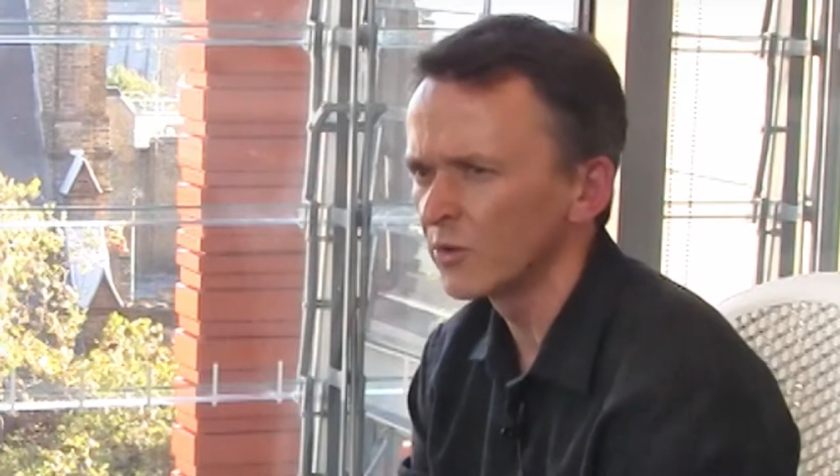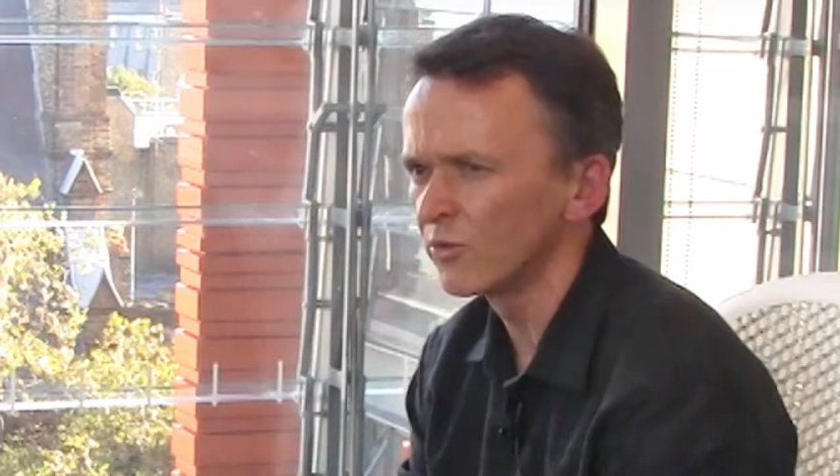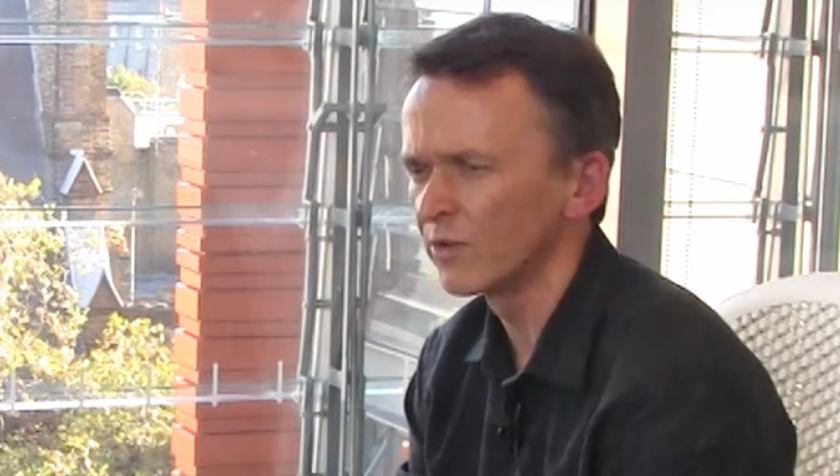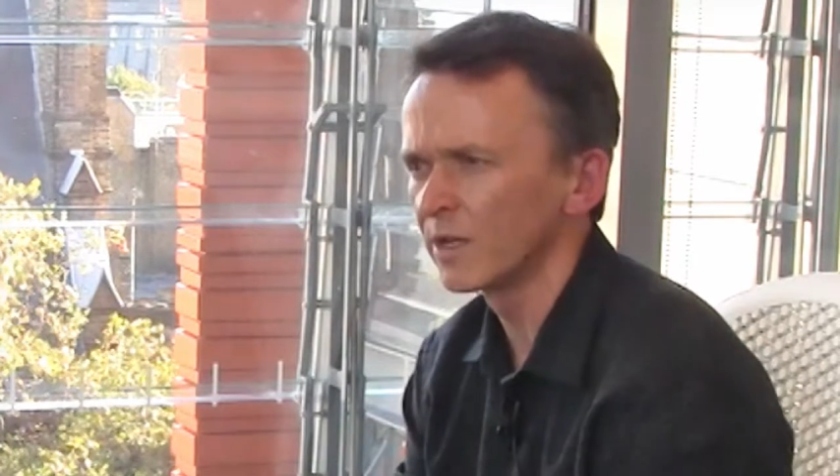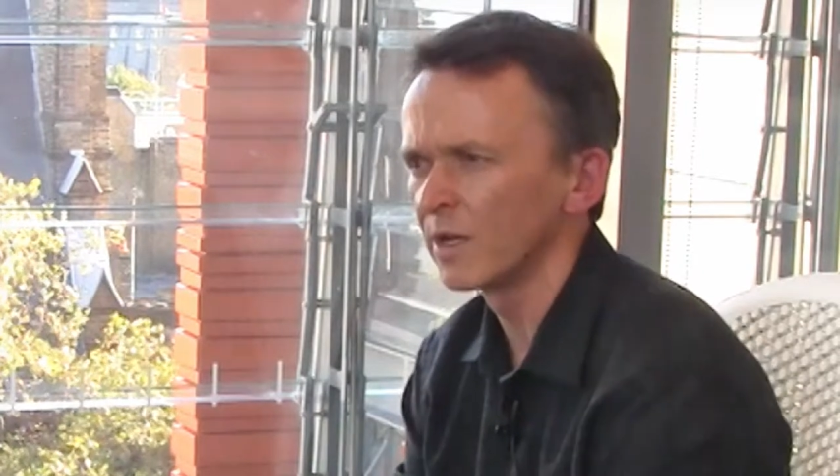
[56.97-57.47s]

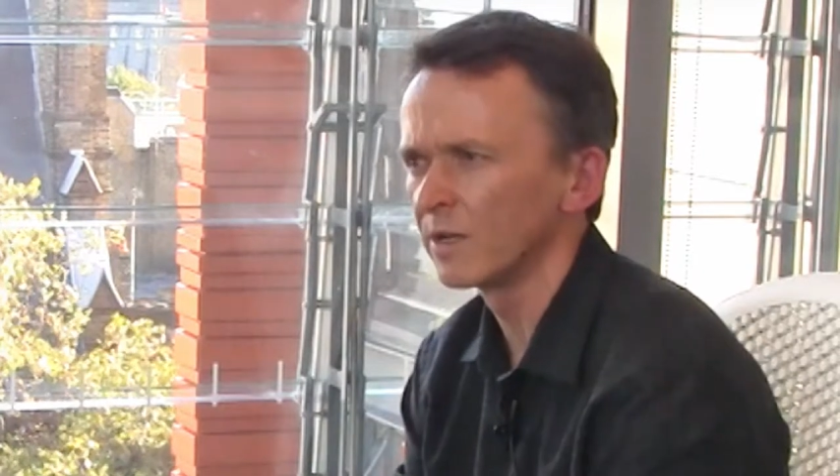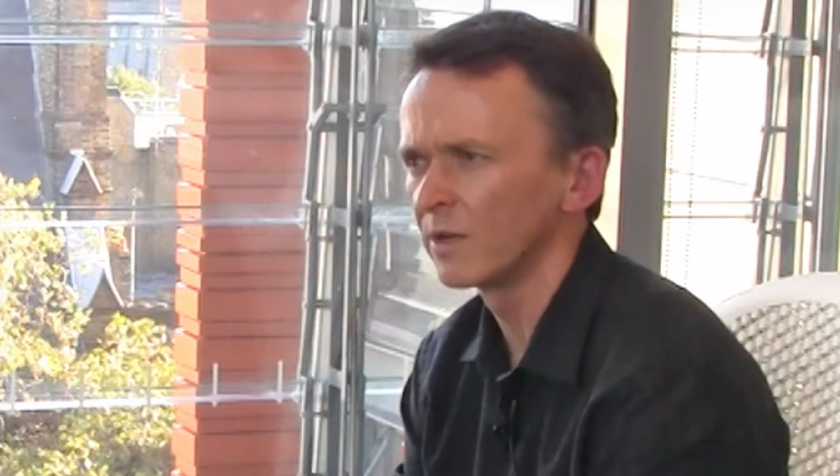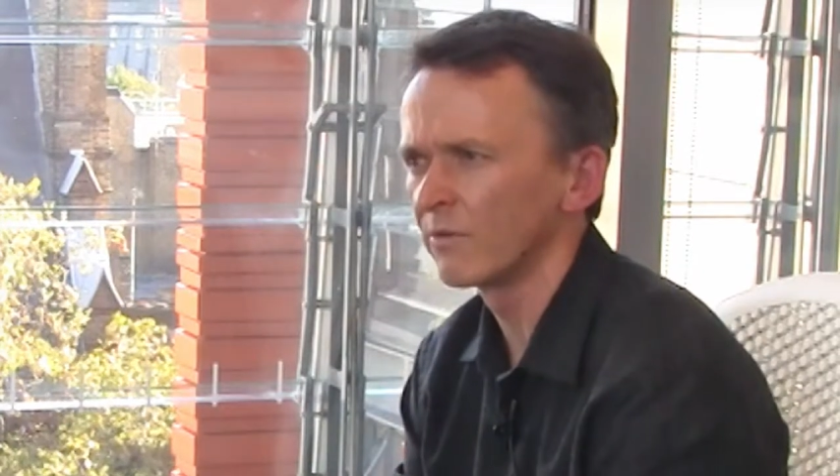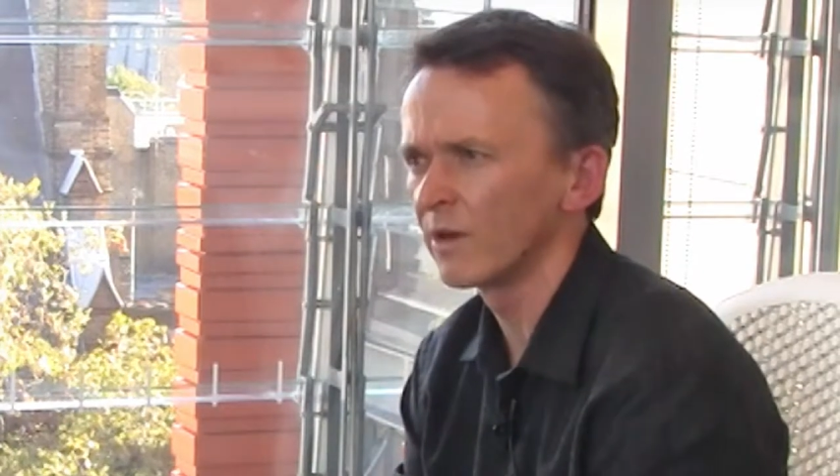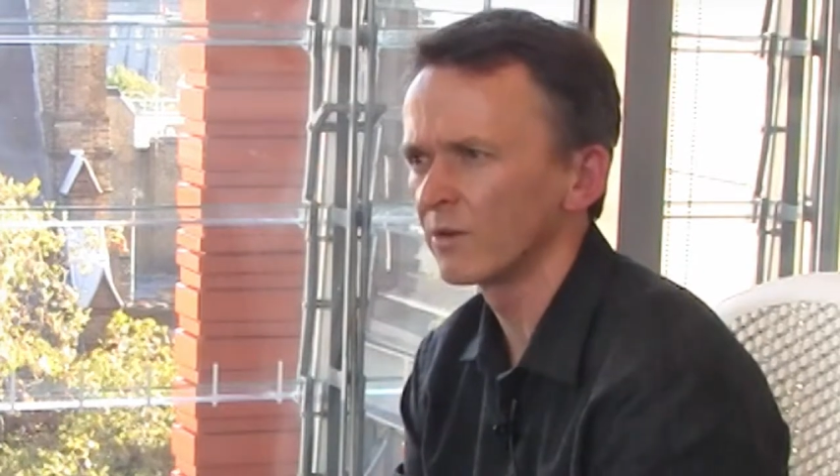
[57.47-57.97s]

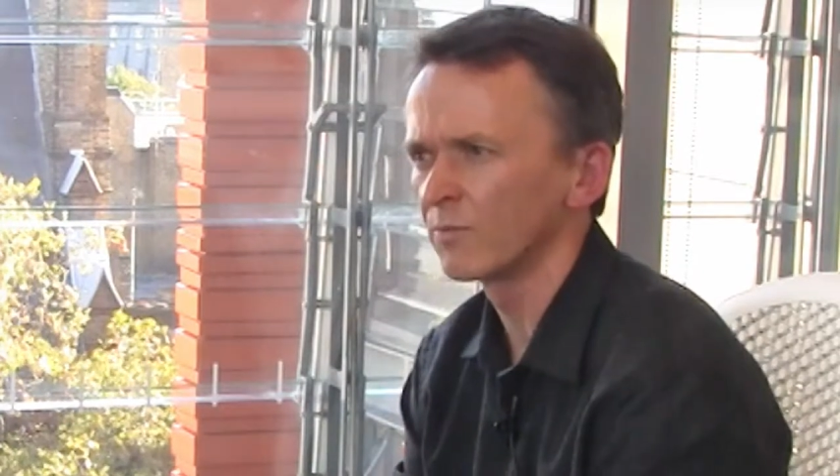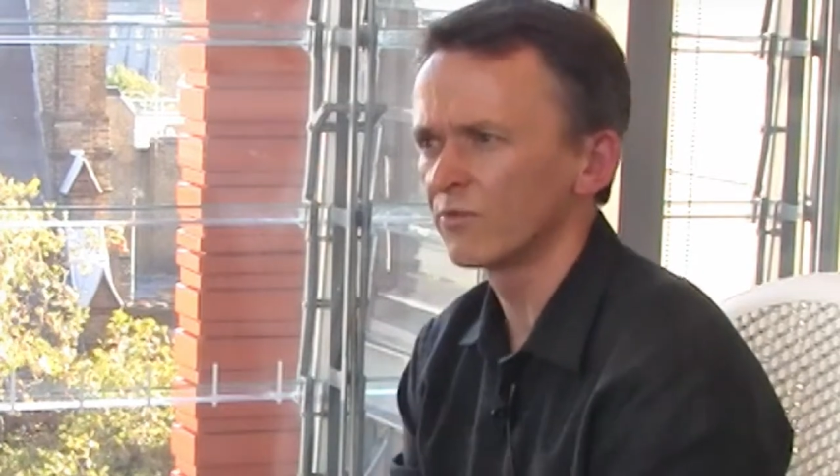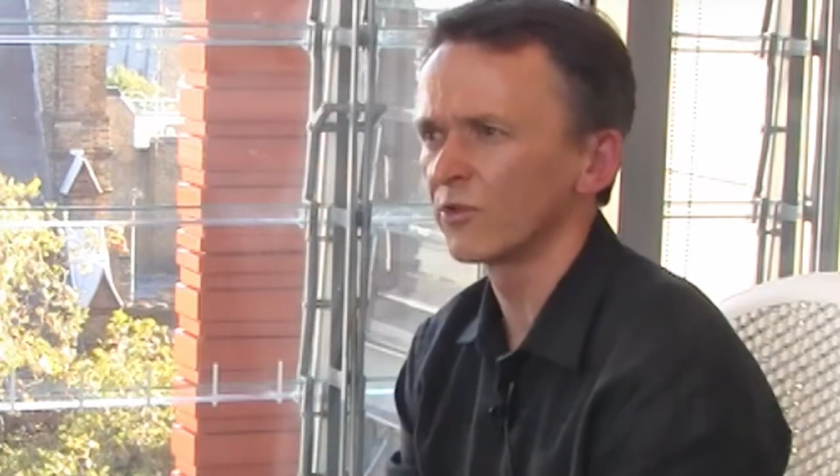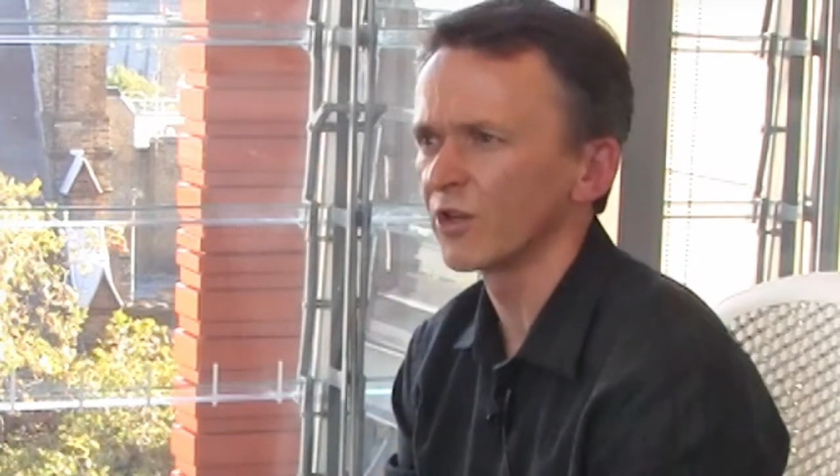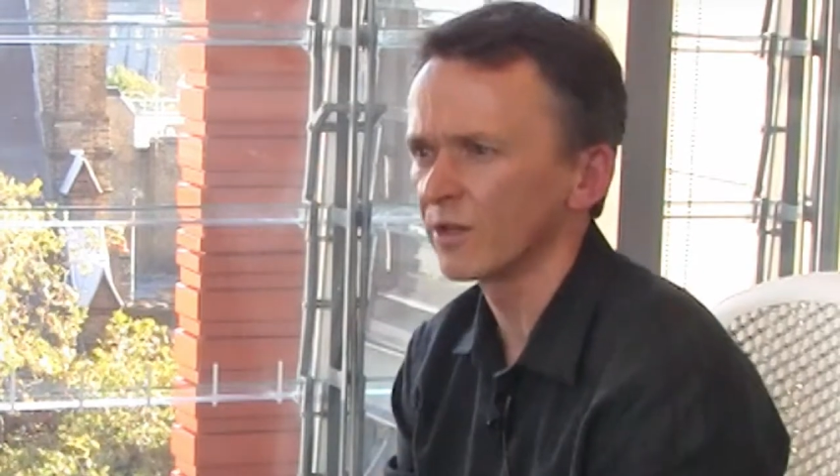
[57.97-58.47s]
orientated around
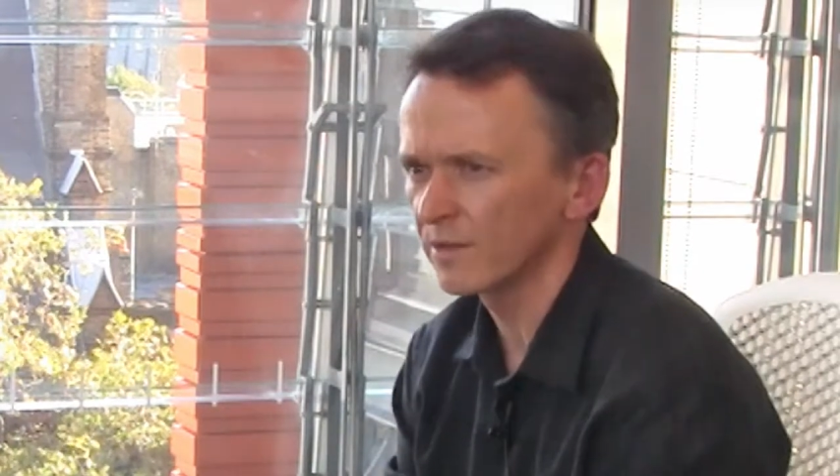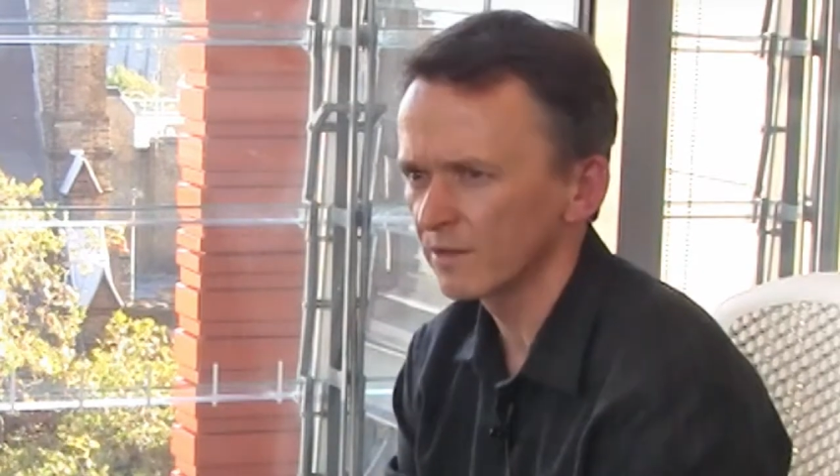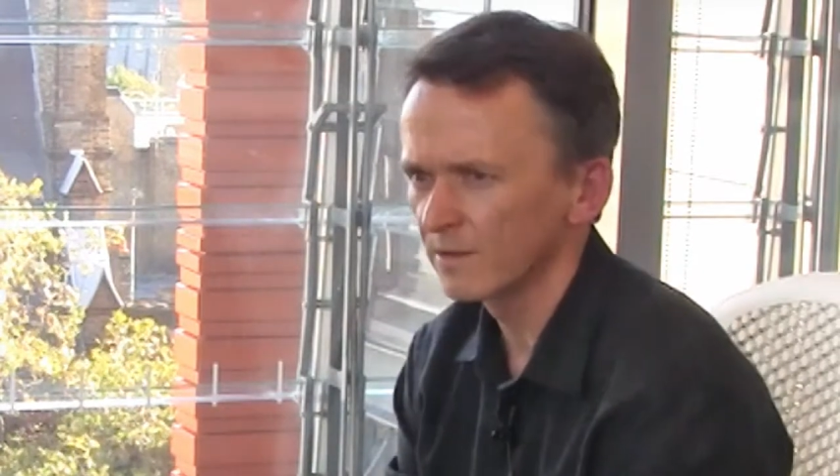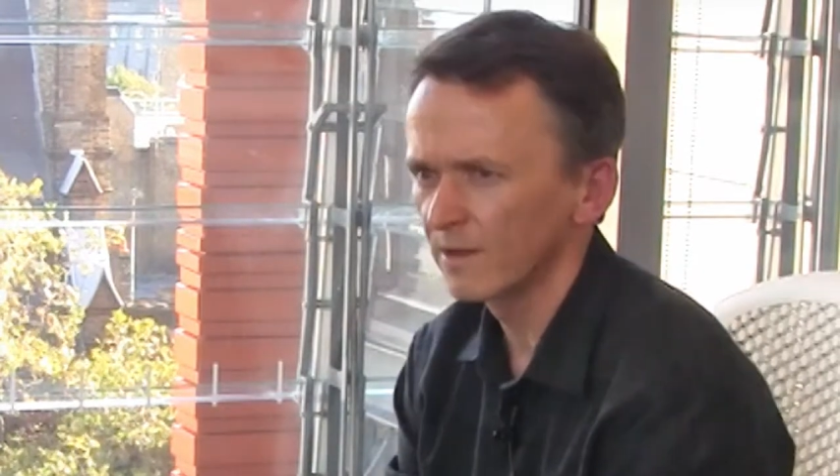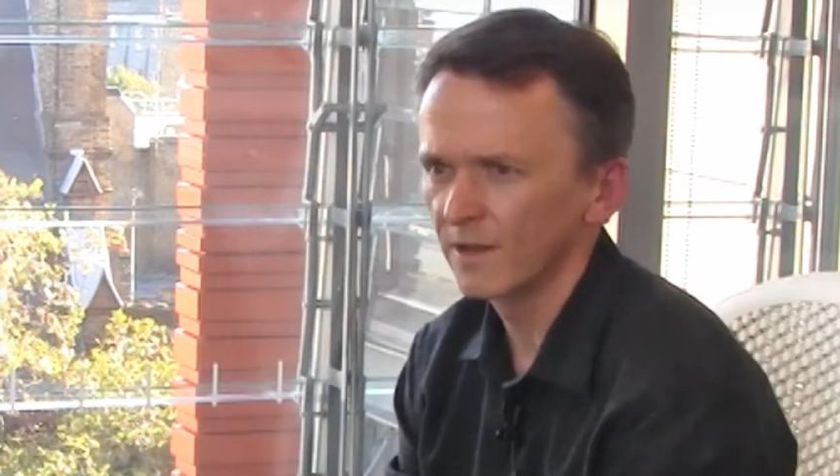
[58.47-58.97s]
projects,